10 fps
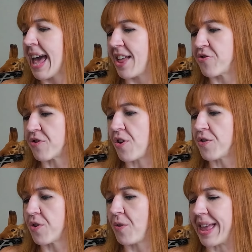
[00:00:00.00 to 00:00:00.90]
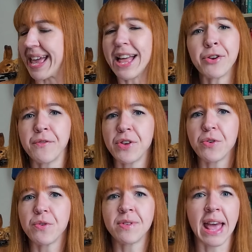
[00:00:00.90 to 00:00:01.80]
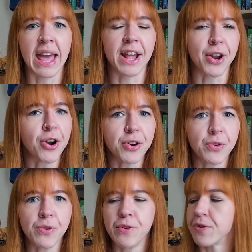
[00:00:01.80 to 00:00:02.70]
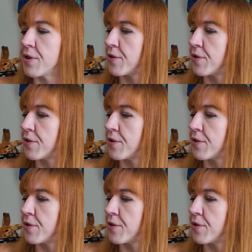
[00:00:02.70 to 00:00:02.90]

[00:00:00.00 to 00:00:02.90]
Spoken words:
And there's also like interviews and articles.